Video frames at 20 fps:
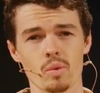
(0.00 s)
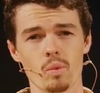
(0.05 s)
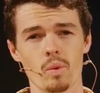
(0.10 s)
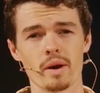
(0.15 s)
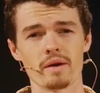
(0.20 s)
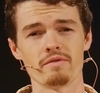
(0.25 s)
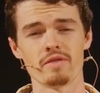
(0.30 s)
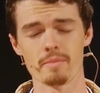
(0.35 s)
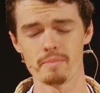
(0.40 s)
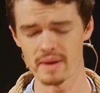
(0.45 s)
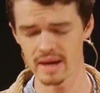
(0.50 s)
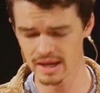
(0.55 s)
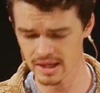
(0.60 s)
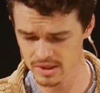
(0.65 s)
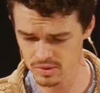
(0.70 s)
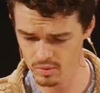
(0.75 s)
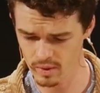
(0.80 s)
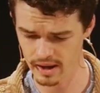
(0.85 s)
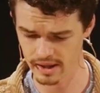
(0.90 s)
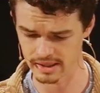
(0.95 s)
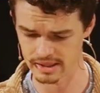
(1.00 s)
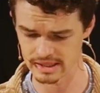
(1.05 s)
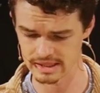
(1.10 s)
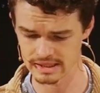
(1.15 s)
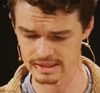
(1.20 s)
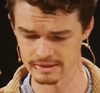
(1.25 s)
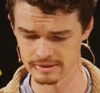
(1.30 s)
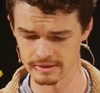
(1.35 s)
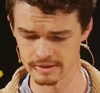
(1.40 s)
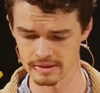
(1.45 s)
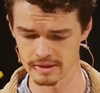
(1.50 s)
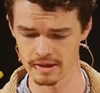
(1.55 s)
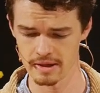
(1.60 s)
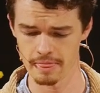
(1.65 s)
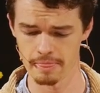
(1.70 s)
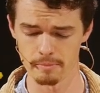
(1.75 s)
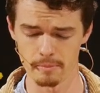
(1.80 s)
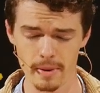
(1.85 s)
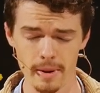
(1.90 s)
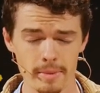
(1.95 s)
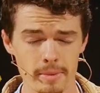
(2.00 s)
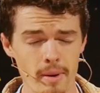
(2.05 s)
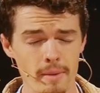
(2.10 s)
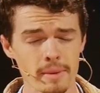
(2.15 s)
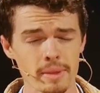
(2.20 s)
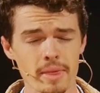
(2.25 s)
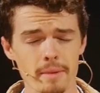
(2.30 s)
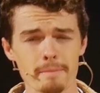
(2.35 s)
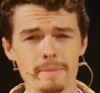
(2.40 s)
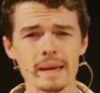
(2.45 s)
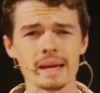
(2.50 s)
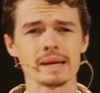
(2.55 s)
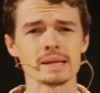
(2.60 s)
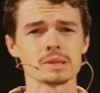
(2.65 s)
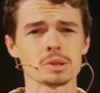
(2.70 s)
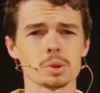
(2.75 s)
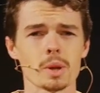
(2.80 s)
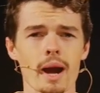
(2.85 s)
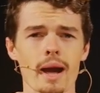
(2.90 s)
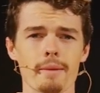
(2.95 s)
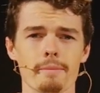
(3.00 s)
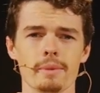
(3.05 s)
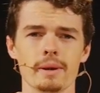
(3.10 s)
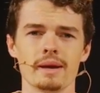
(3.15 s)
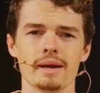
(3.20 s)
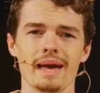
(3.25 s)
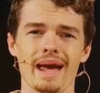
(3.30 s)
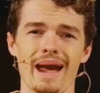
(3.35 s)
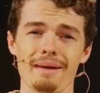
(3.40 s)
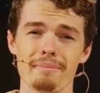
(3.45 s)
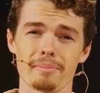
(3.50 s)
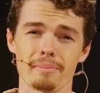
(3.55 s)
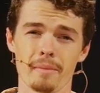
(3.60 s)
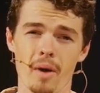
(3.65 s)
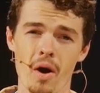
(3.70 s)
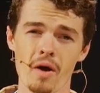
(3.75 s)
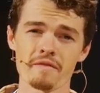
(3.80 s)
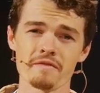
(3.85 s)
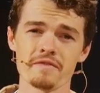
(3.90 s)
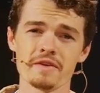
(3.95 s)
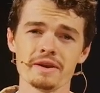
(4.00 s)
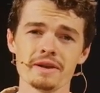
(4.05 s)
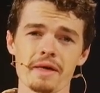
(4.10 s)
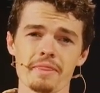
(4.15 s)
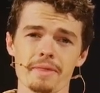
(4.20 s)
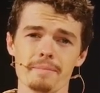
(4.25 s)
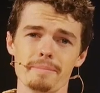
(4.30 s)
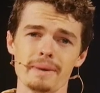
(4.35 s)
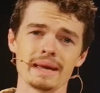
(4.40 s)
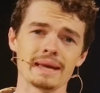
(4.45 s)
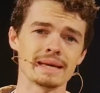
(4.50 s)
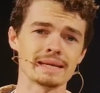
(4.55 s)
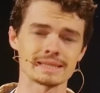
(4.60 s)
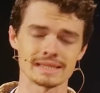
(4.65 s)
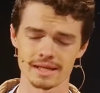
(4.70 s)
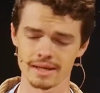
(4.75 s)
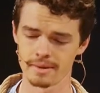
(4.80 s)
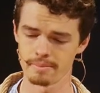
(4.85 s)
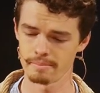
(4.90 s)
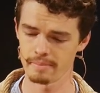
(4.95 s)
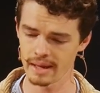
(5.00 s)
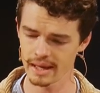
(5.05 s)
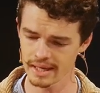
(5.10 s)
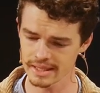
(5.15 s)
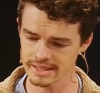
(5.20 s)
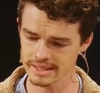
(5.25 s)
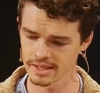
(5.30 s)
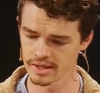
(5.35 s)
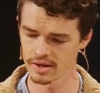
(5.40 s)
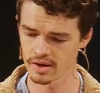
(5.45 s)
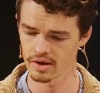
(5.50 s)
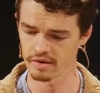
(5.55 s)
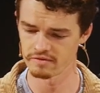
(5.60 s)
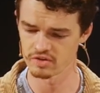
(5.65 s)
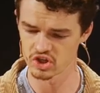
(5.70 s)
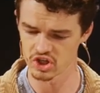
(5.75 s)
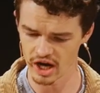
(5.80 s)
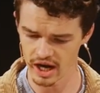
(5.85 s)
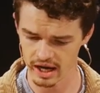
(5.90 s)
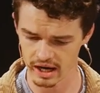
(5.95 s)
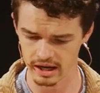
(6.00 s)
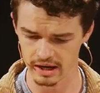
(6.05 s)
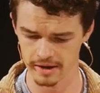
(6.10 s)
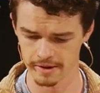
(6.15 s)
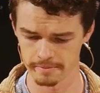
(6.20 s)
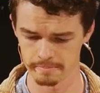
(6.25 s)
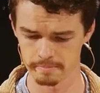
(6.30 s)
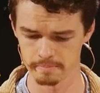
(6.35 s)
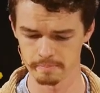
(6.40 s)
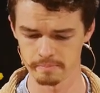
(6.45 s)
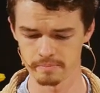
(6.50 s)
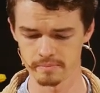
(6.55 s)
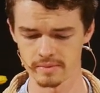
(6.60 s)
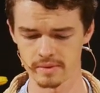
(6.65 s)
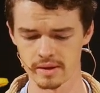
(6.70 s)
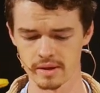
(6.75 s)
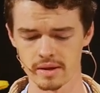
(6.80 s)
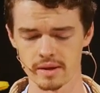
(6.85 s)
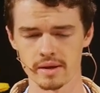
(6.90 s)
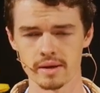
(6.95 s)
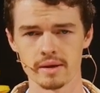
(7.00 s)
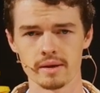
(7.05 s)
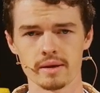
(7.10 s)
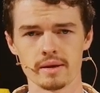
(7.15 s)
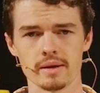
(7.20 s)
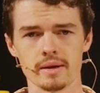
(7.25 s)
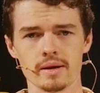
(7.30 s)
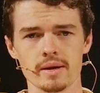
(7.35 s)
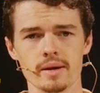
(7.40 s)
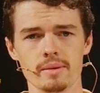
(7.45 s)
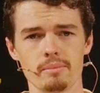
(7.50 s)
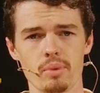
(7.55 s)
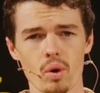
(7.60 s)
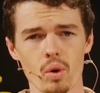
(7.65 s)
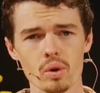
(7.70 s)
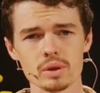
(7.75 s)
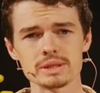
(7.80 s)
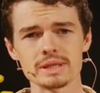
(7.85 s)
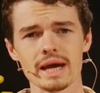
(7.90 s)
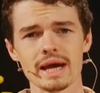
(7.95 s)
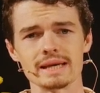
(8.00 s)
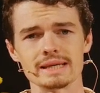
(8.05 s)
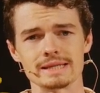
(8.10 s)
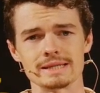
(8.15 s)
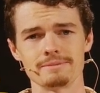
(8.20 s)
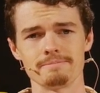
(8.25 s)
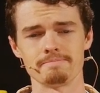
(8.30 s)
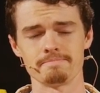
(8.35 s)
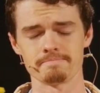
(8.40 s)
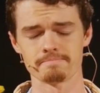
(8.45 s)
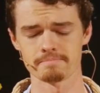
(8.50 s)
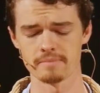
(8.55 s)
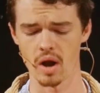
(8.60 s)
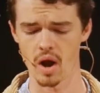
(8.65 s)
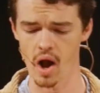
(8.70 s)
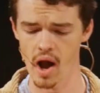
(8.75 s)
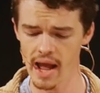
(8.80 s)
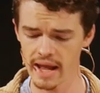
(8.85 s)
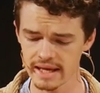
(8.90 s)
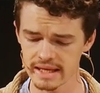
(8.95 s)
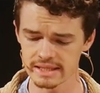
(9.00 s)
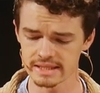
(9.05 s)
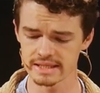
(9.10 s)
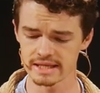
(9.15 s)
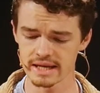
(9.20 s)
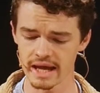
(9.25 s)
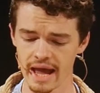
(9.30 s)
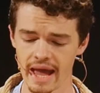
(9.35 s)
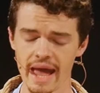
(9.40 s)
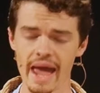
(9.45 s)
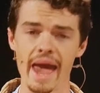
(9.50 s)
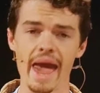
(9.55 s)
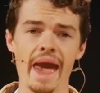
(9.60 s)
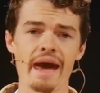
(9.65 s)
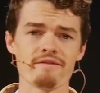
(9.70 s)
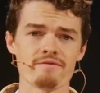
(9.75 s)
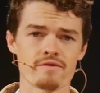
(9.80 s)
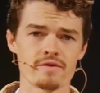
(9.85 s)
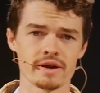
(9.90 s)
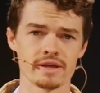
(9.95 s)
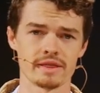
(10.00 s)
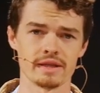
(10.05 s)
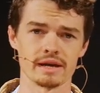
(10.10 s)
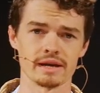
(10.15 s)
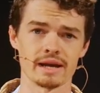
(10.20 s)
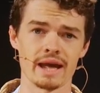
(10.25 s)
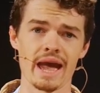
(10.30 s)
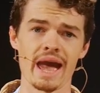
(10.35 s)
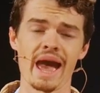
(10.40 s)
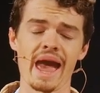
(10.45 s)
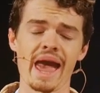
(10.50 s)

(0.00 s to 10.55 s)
one of the biggest ones, and probably the biggest trap, and often the biggest piece of junk. Paul says, I consider everything